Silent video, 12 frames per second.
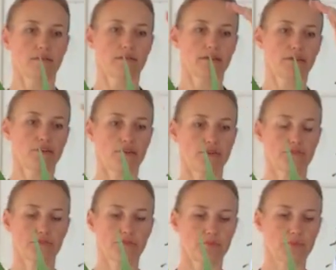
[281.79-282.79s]
they curve
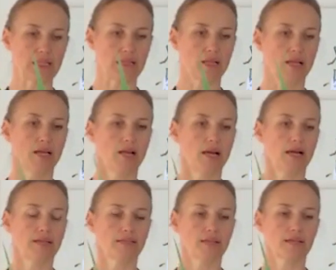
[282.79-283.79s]
to the middle.
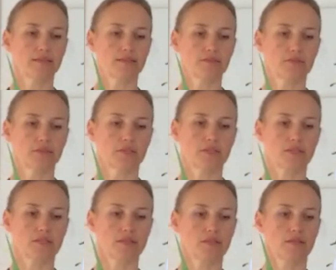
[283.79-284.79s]
And look at
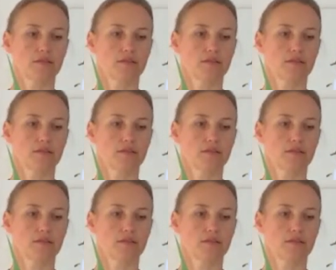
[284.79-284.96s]
this.